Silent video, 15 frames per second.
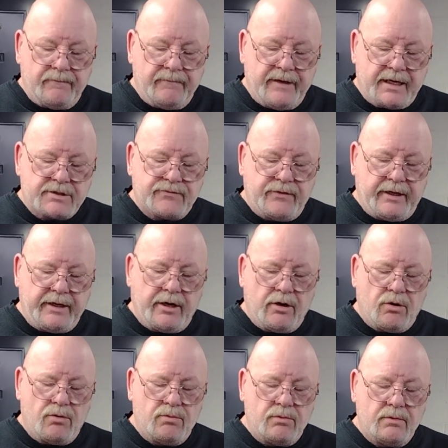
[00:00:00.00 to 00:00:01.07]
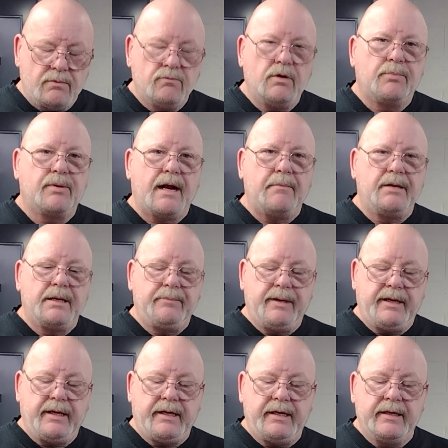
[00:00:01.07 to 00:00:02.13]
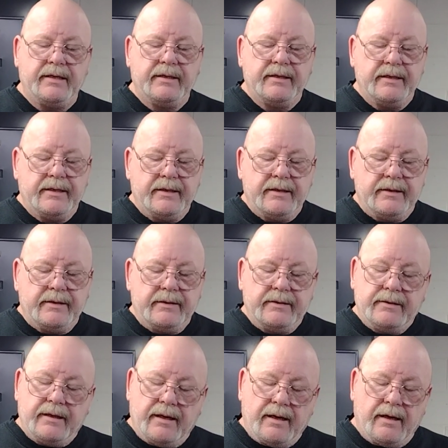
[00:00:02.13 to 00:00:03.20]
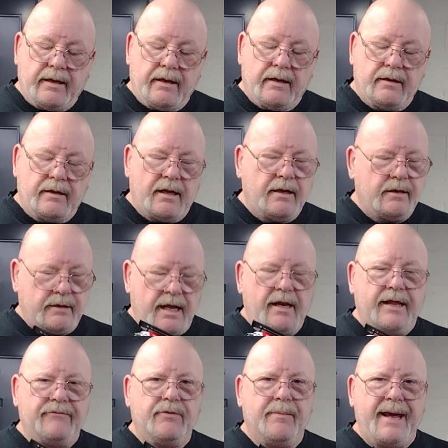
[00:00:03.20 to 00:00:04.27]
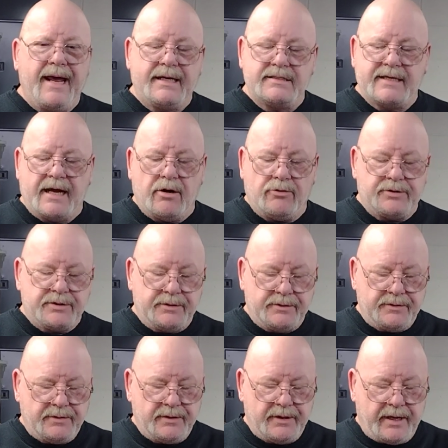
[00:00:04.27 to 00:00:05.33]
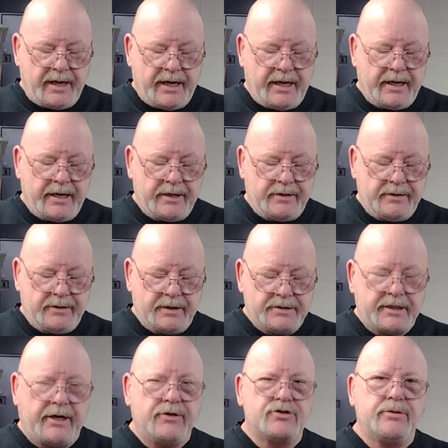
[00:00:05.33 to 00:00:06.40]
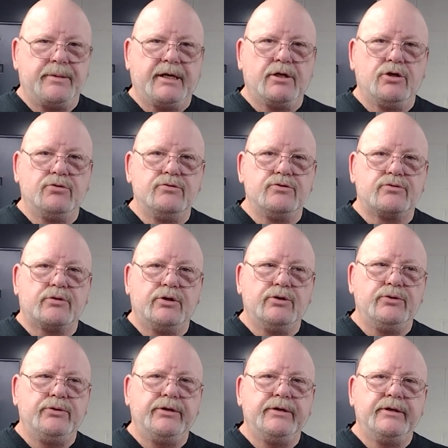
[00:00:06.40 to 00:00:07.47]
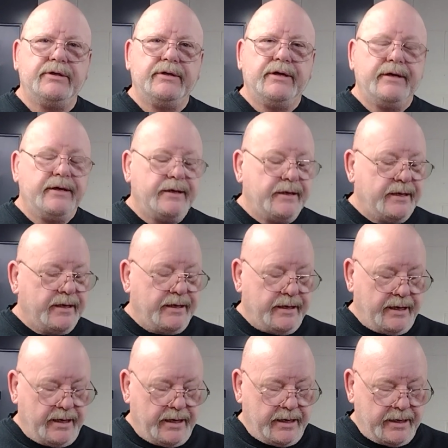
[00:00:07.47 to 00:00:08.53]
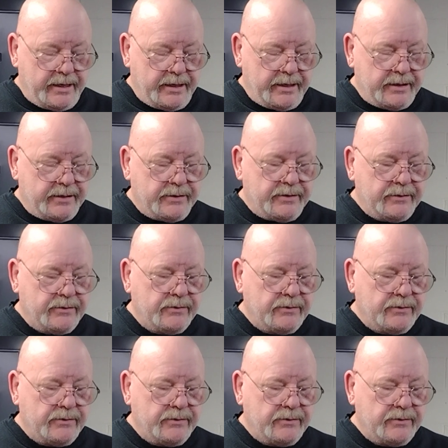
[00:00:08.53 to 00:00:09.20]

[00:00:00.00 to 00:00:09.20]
next video will probably be, I'll have the mags out and the tires will be glued and trued, and